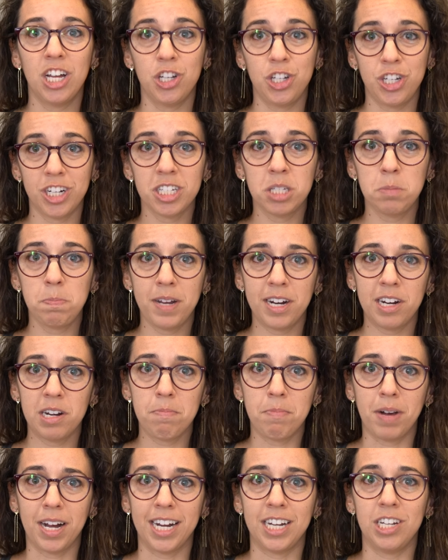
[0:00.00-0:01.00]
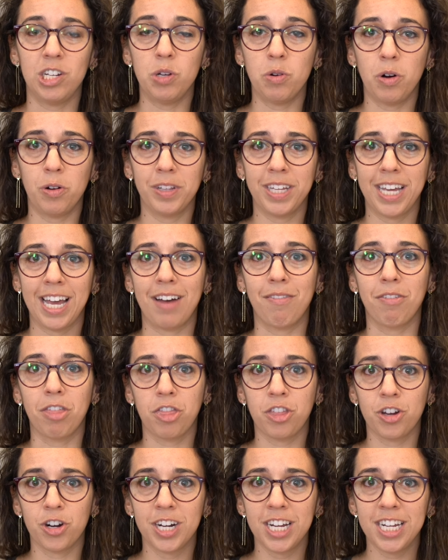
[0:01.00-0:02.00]
just bear in mind you only have
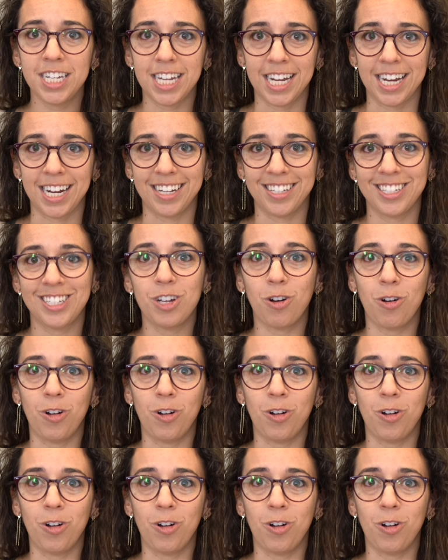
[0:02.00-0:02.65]
30 days to